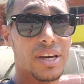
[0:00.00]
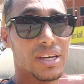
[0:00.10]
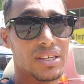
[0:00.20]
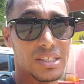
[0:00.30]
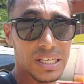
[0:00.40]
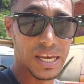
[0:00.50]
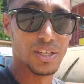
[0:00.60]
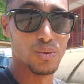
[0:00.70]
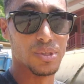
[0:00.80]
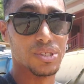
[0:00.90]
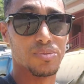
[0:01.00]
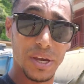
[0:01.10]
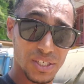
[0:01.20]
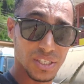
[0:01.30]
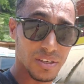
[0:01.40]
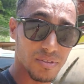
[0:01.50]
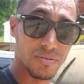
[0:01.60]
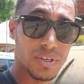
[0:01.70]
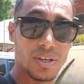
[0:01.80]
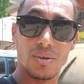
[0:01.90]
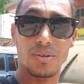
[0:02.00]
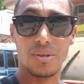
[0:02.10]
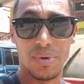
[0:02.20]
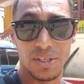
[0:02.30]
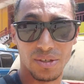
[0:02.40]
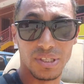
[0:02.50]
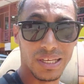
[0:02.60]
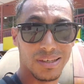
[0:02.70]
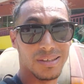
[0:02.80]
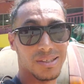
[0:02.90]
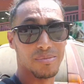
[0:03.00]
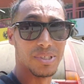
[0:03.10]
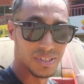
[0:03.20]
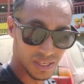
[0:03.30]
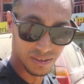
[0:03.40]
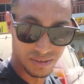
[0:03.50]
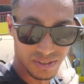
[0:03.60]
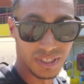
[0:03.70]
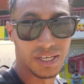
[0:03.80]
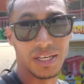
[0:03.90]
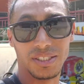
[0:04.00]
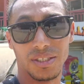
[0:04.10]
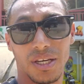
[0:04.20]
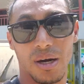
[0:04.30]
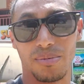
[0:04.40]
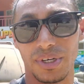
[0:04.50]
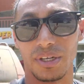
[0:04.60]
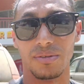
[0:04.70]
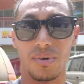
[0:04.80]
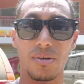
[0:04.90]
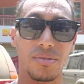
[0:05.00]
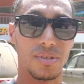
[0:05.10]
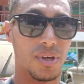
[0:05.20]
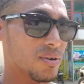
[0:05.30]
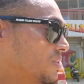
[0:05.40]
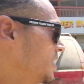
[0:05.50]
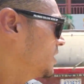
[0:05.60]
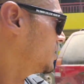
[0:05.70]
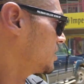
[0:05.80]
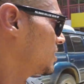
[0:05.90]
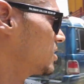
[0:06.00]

is the annual inspection of the vehicle to make sure that it is up to standards and can actually operate on the road. So this